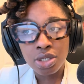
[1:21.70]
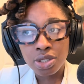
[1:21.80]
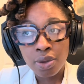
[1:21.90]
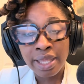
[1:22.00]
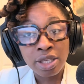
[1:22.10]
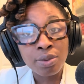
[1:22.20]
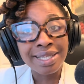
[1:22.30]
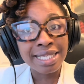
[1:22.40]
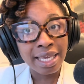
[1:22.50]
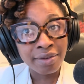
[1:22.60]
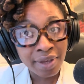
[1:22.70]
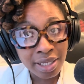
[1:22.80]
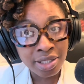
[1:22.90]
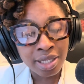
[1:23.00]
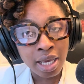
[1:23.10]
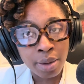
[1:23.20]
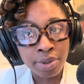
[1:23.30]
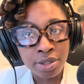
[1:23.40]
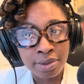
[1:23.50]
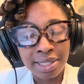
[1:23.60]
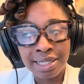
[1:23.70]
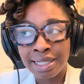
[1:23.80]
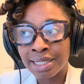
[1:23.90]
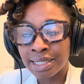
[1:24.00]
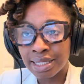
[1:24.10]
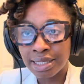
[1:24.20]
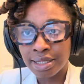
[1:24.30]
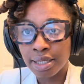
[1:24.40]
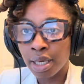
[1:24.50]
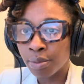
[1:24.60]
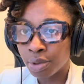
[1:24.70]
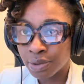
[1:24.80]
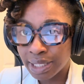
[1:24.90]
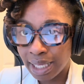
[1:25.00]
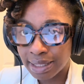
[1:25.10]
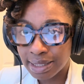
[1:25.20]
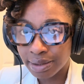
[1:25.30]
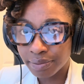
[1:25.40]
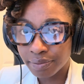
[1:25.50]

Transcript: so that you can take advantage of the opportunities that exist in blue states.